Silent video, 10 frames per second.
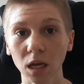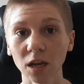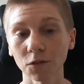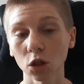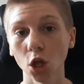
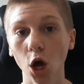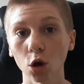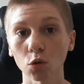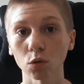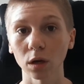even
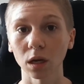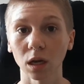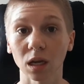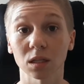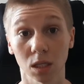though
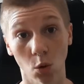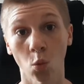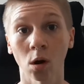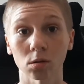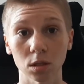it's the
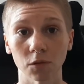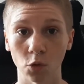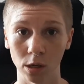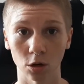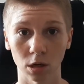worst of
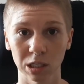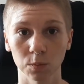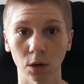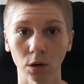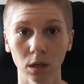what you're
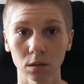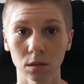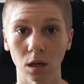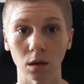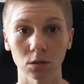
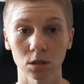experiencing.